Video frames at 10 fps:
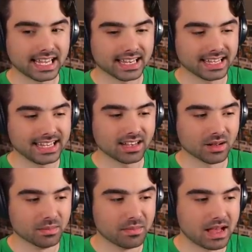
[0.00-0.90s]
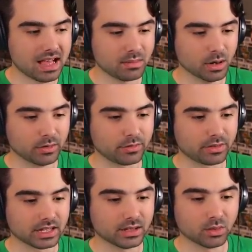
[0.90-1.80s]
can eat a mammoth
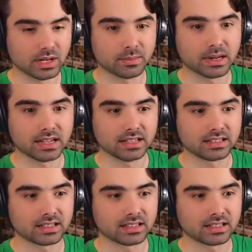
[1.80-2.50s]
in one bite.